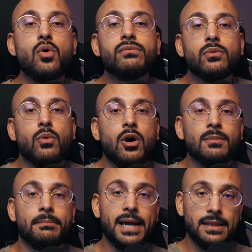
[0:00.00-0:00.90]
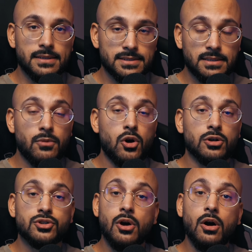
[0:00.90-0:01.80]
overall balance
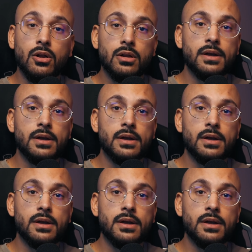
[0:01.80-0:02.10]
amongst all.